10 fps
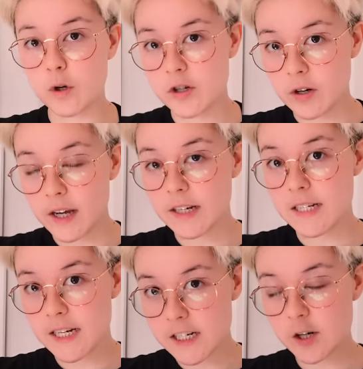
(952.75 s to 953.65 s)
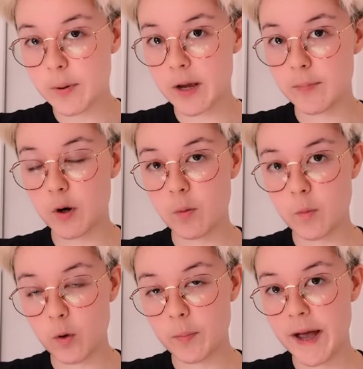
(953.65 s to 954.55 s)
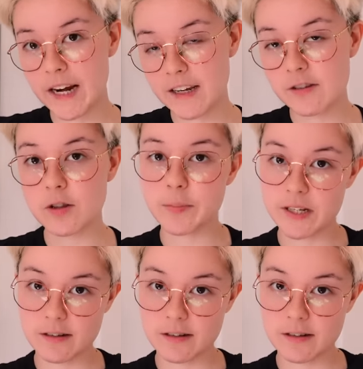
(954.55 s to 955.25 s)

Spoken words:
Would you like tissue paper or more padding so the piece is